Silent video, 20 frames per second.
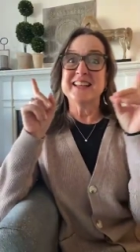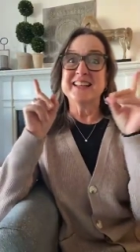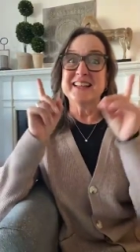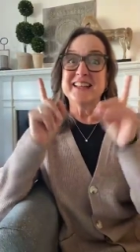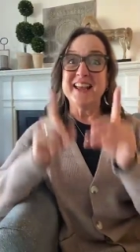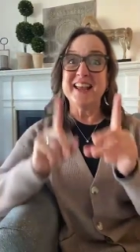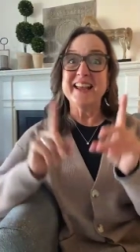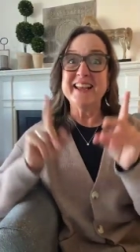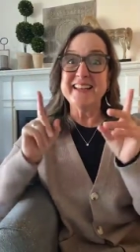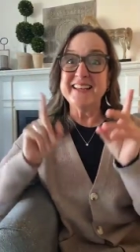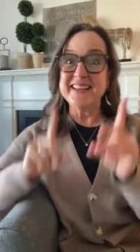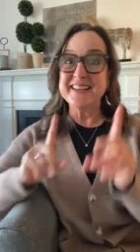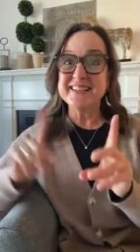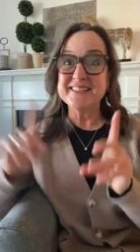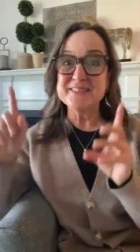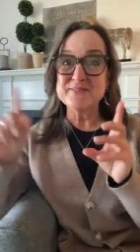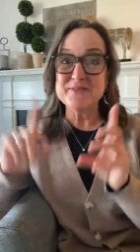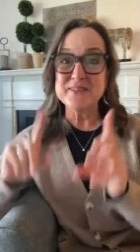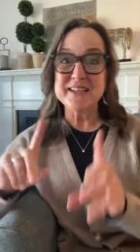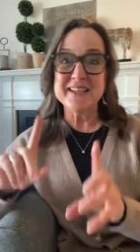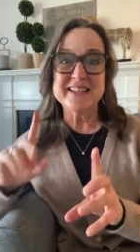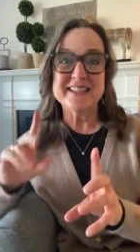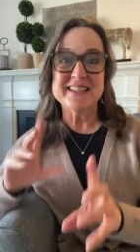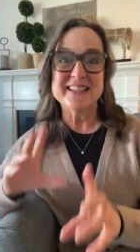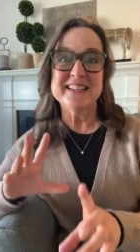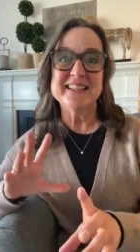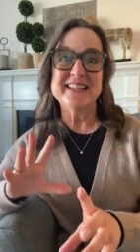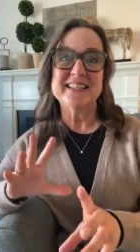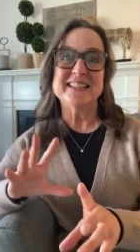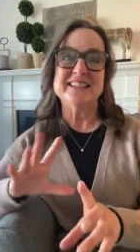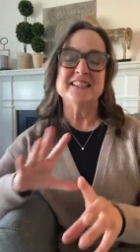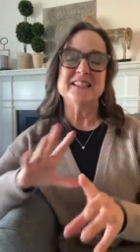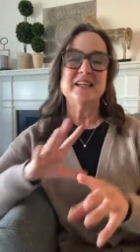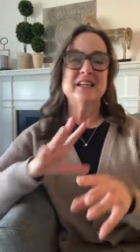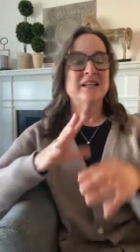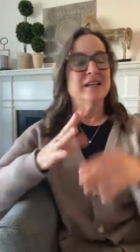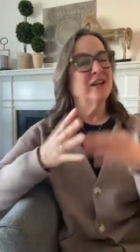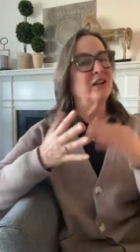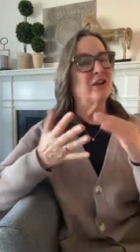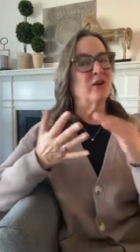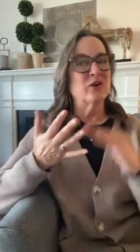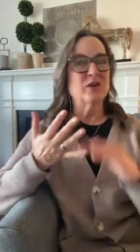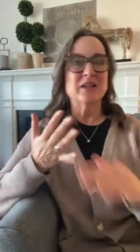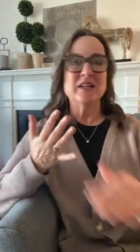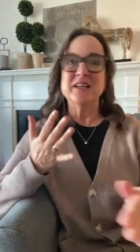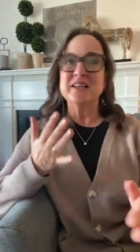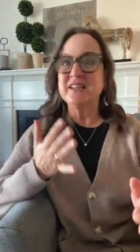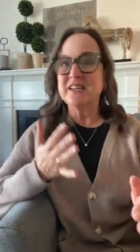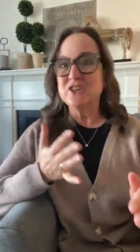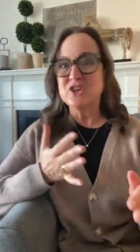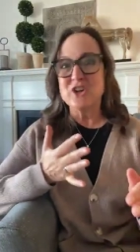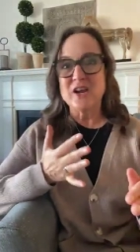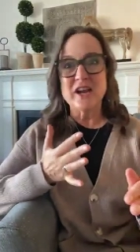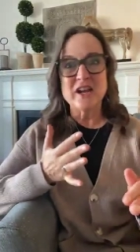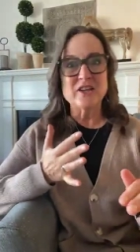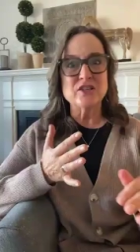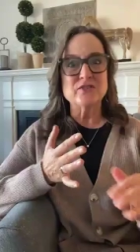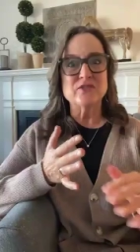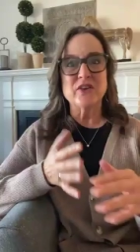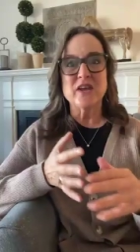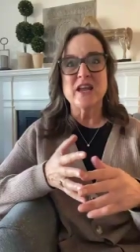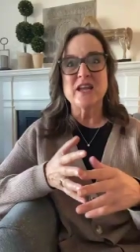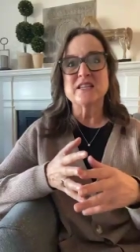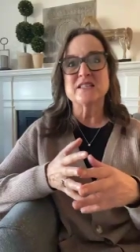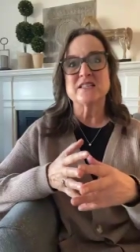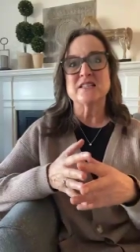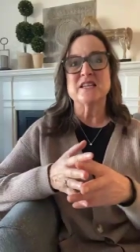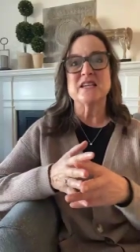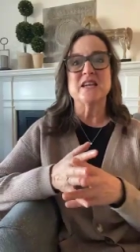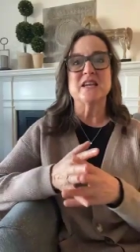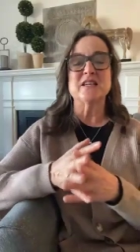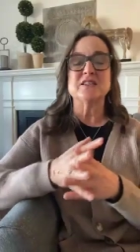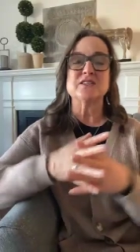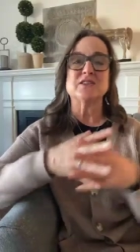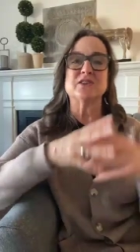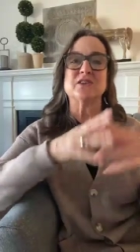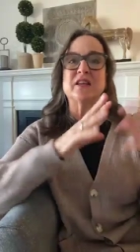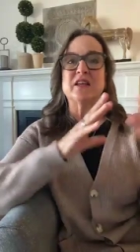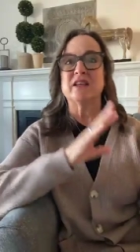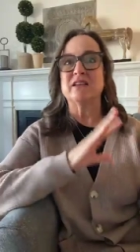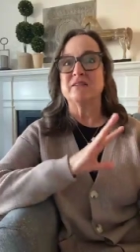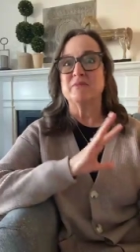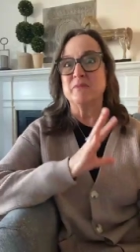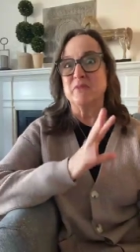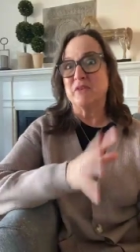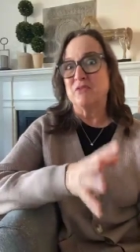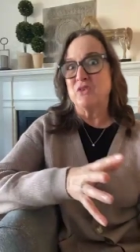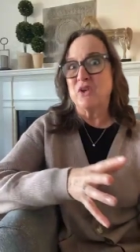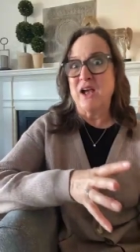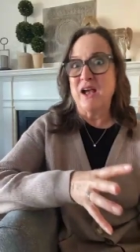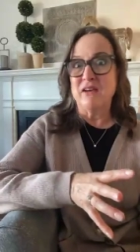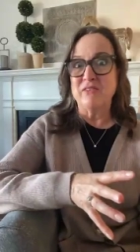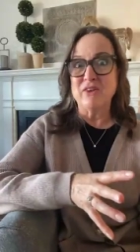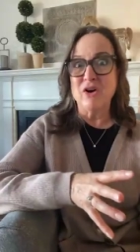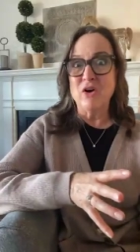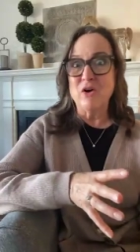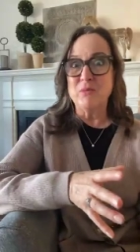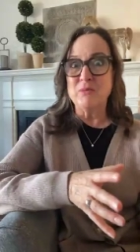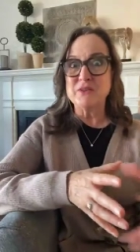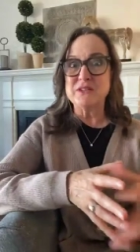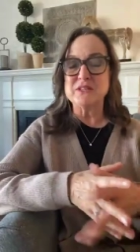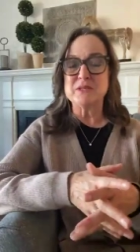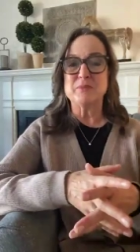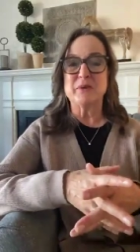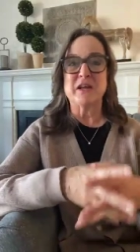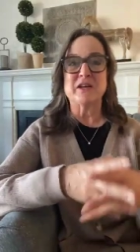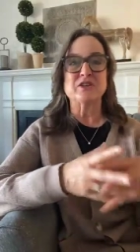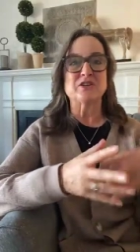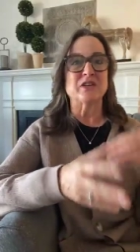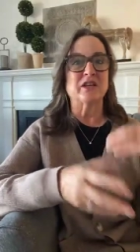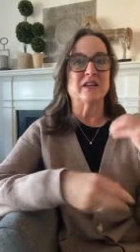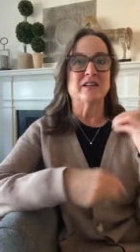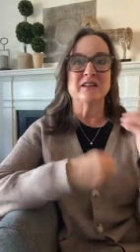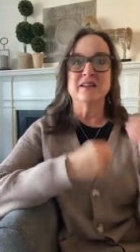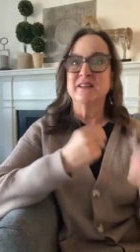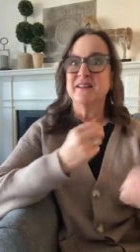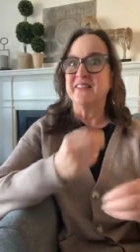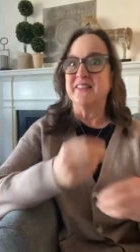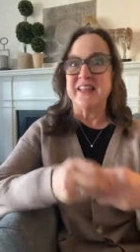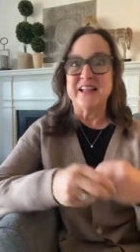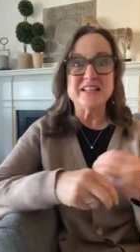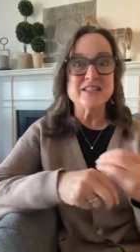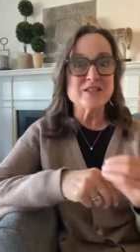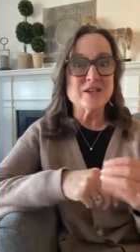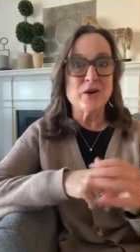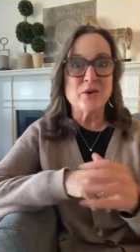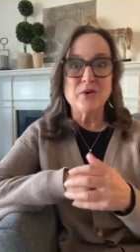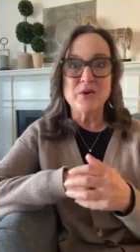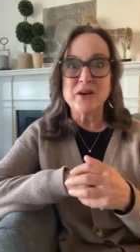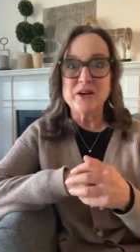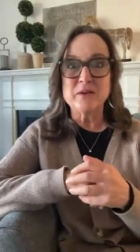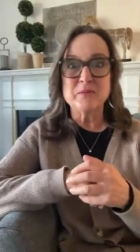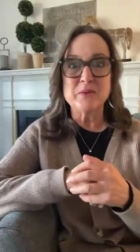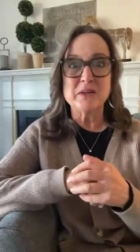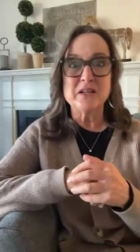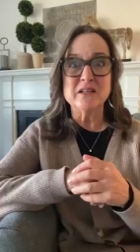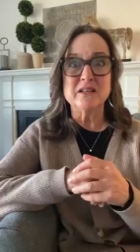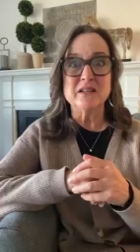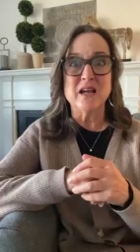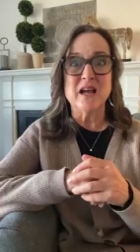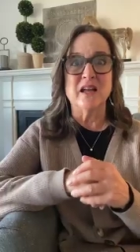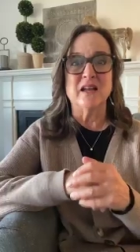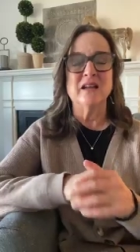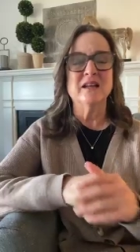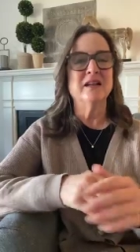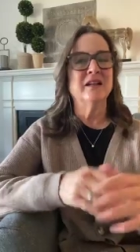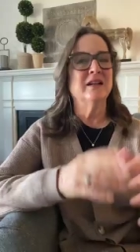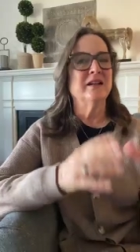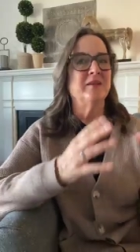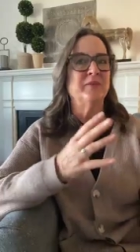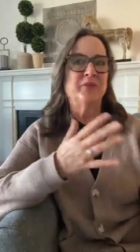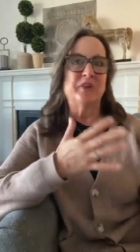They need to be cleaned. Cleaning your HVAC so that if you have a home inspection, that's already been done.